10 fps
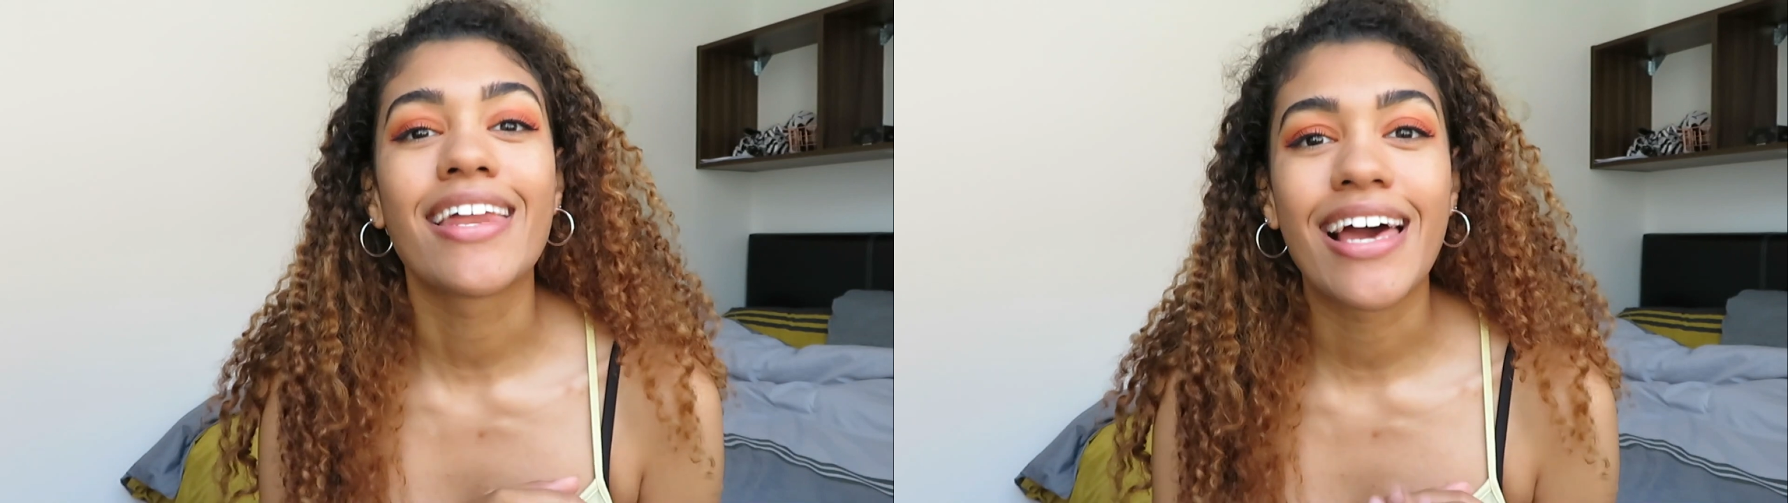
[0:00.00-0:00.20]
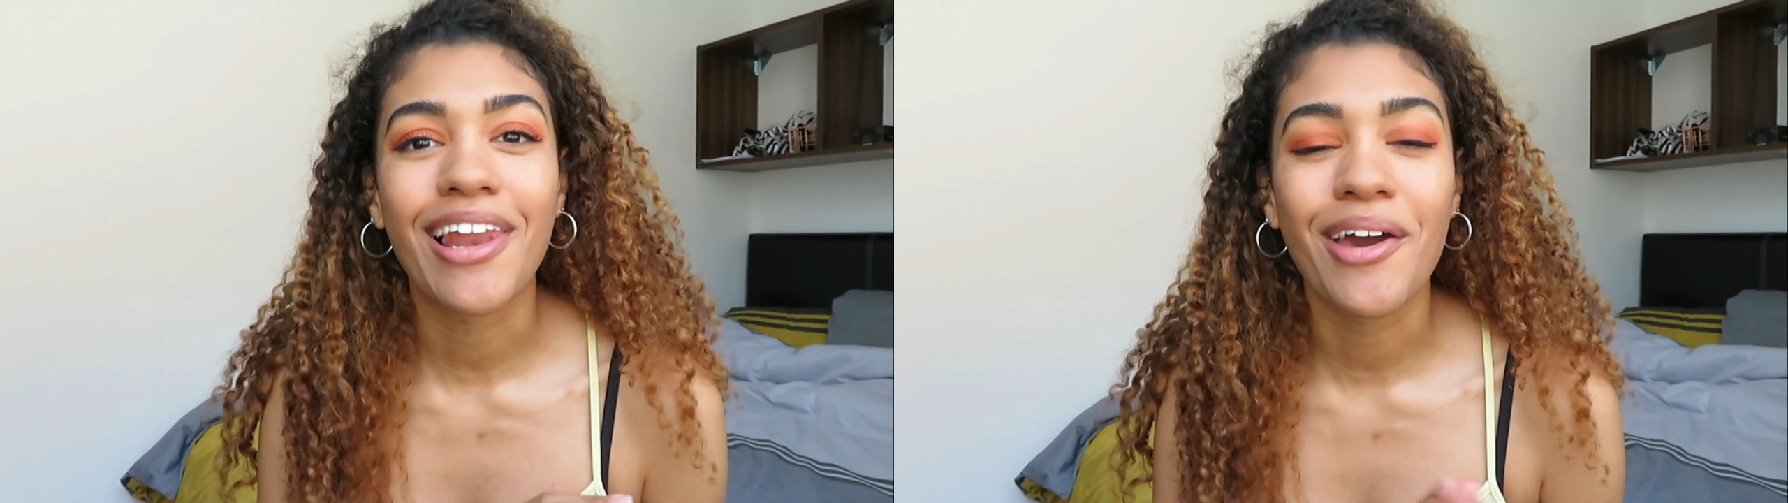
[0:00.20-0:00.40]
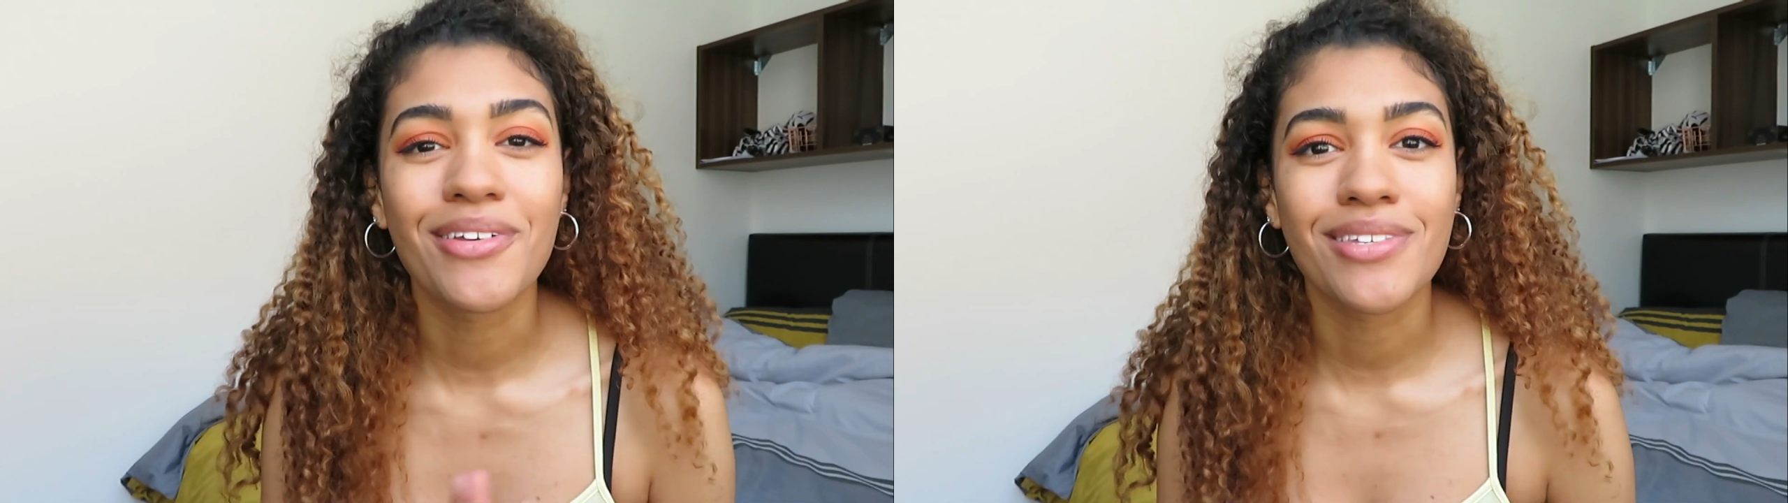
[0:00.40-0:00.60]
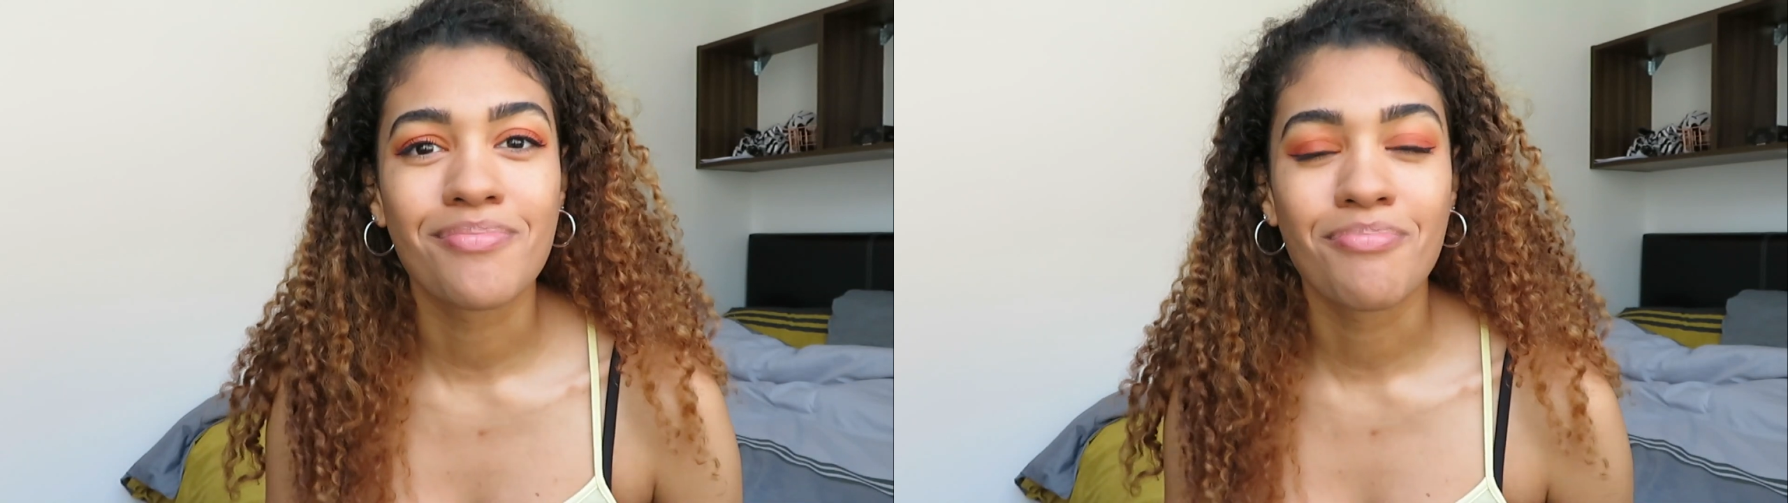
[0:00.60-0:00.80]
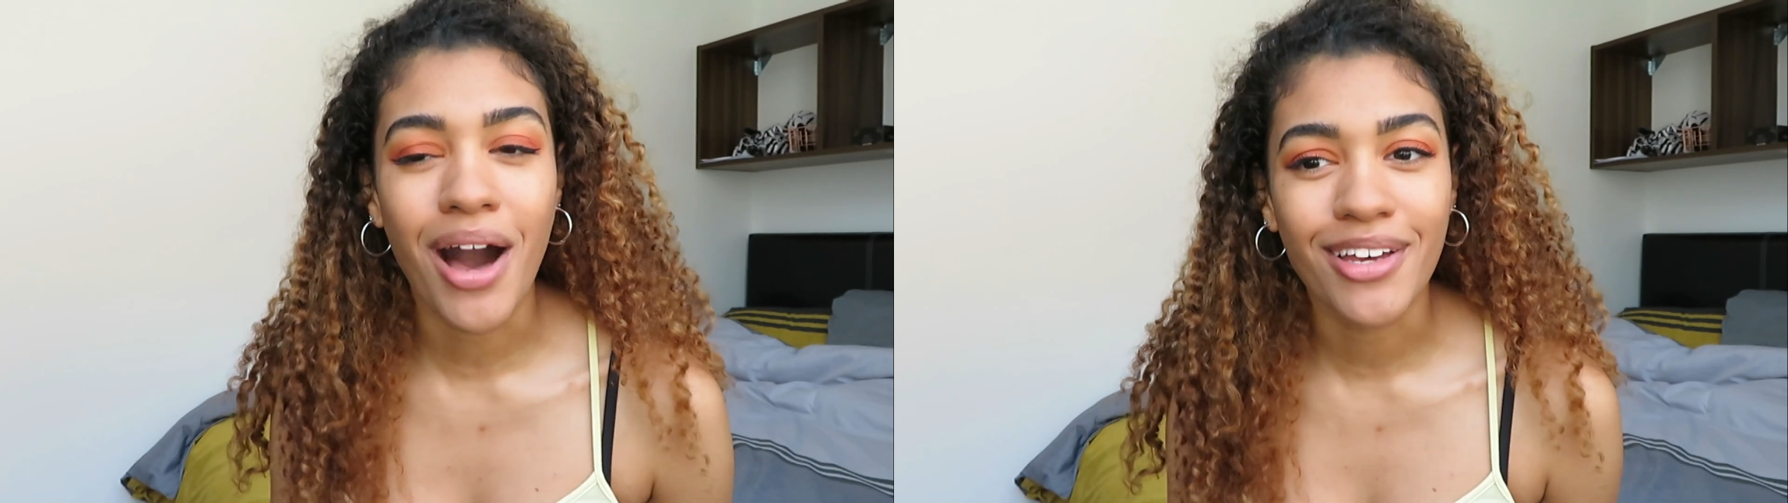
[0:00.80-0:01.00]
And hello
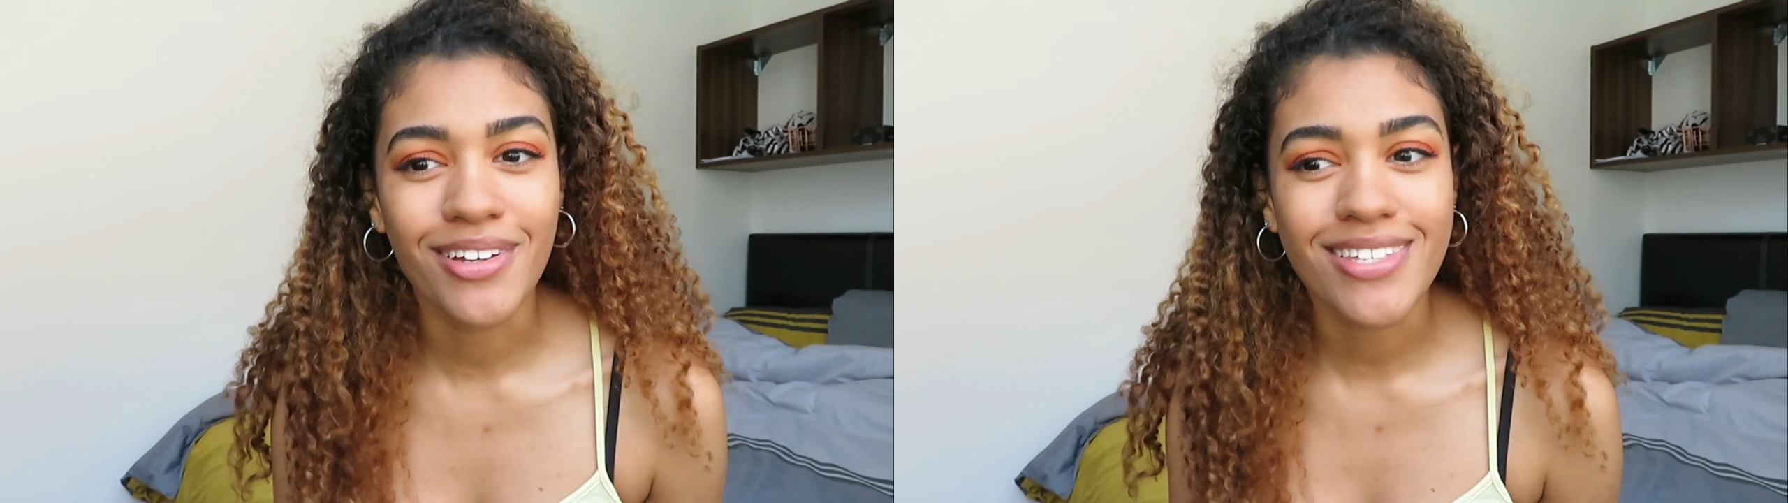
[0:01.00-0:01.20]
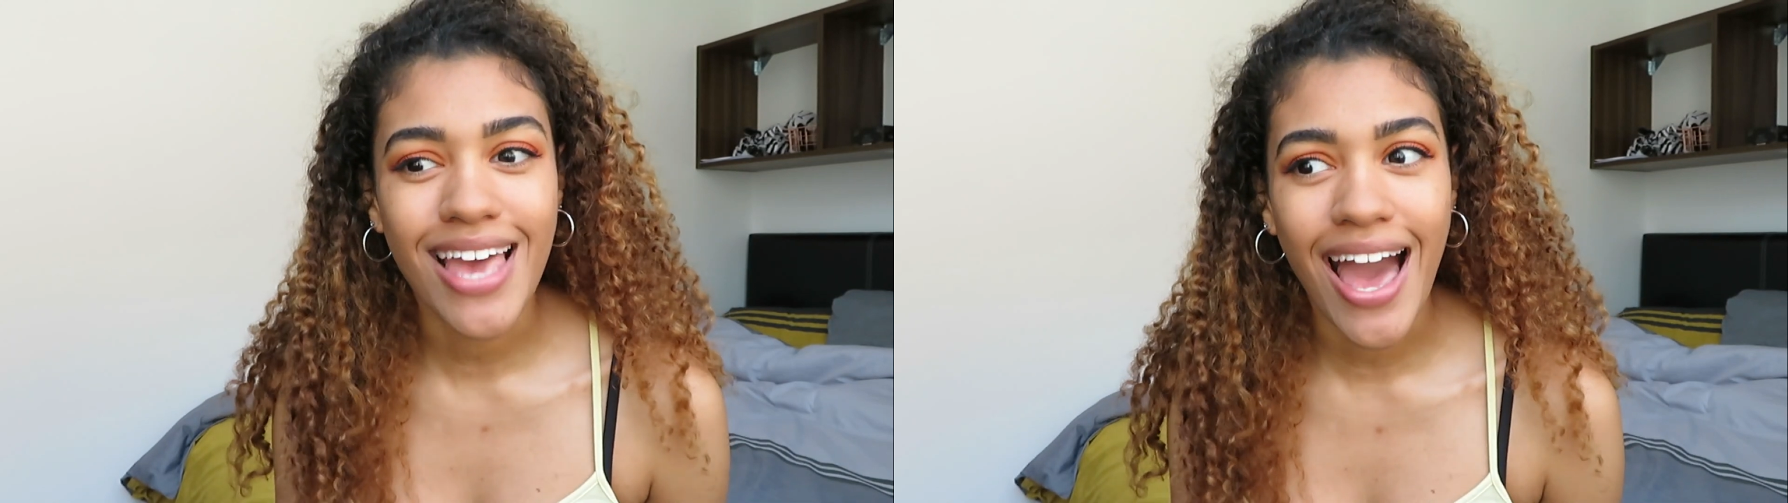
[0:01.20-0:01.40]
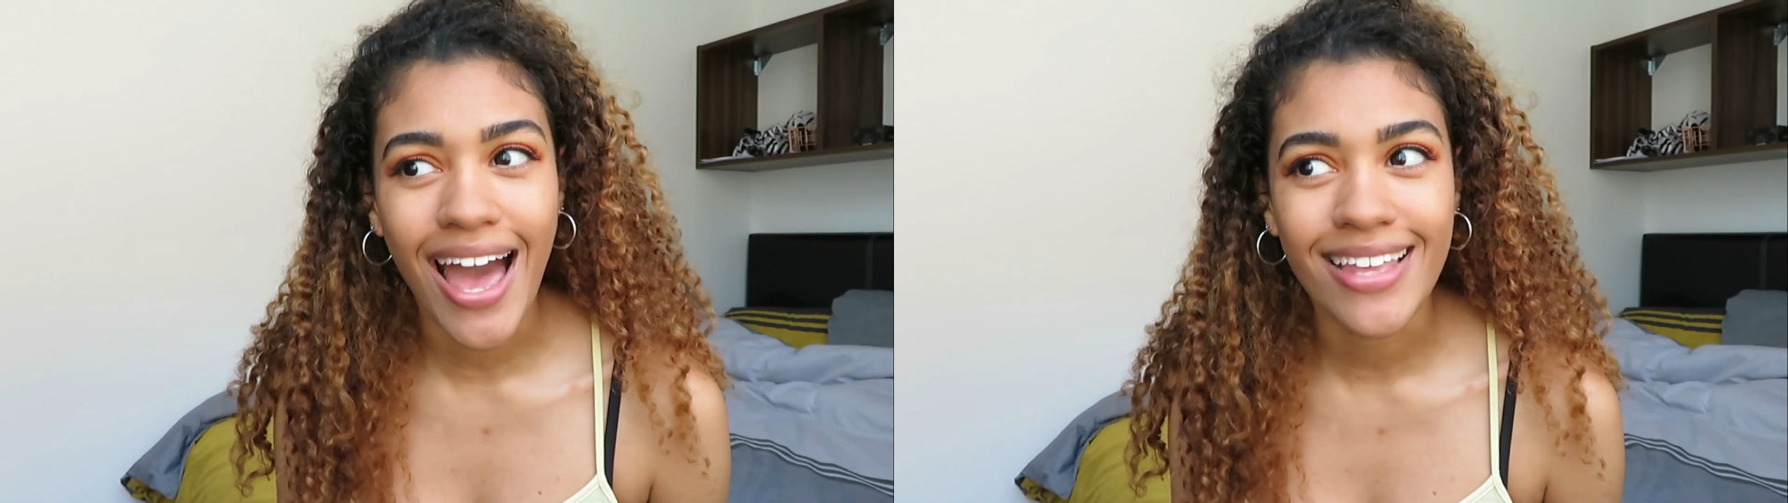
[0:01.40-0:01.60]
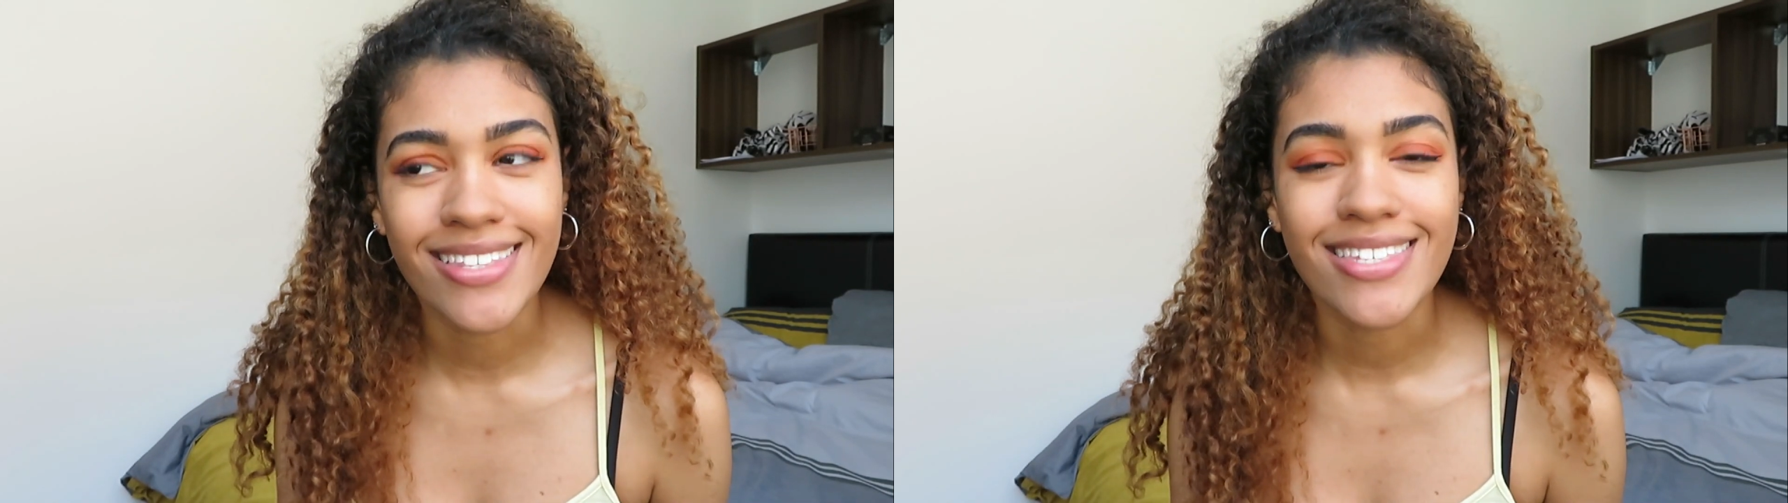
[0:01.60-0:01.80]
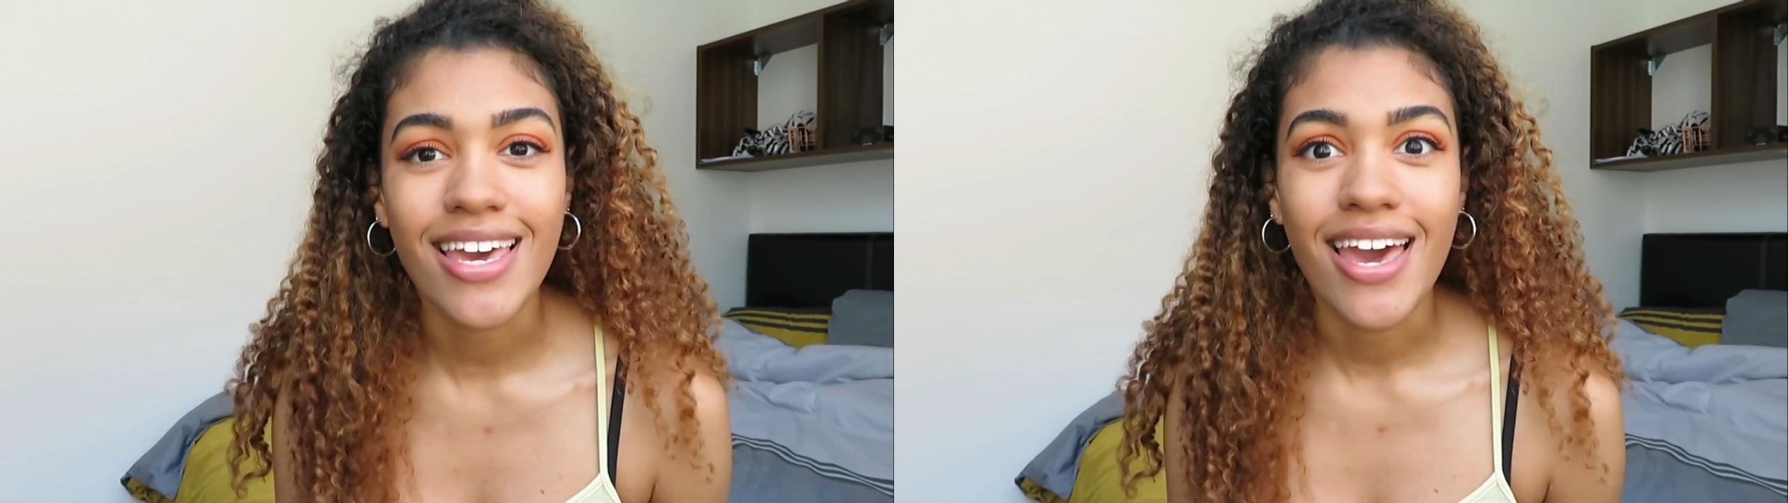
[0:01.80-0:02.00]
to Myles
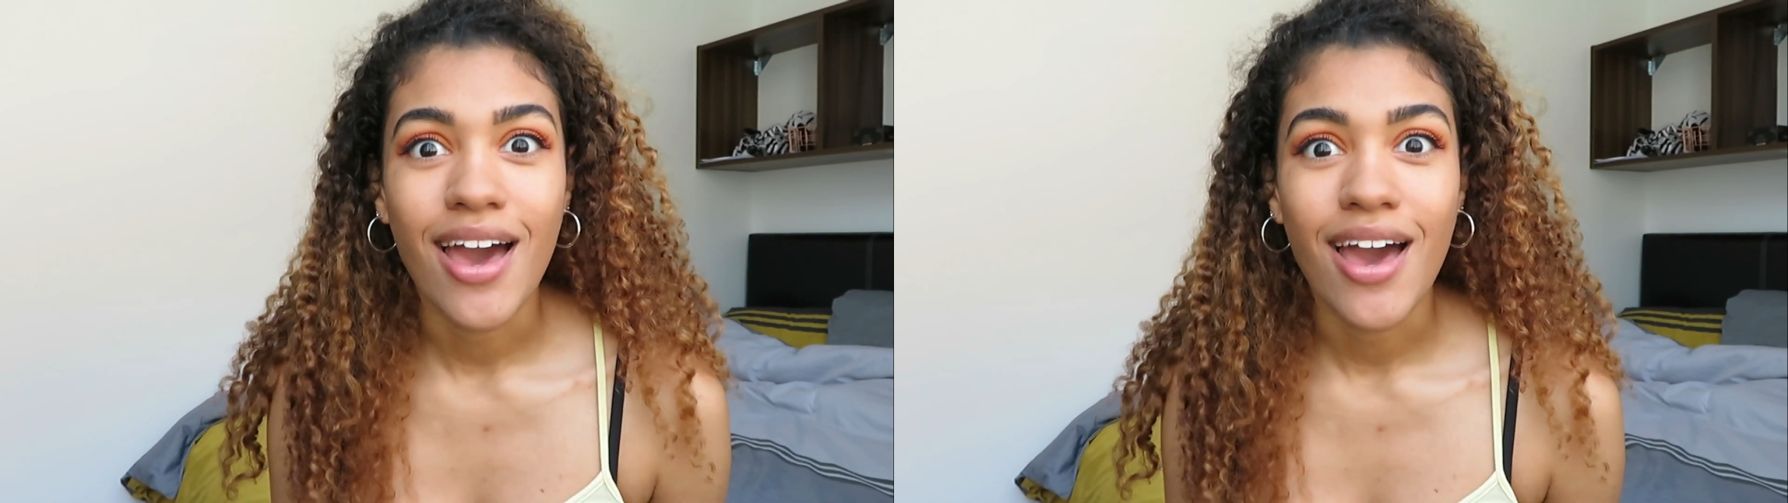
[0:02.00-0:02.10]
and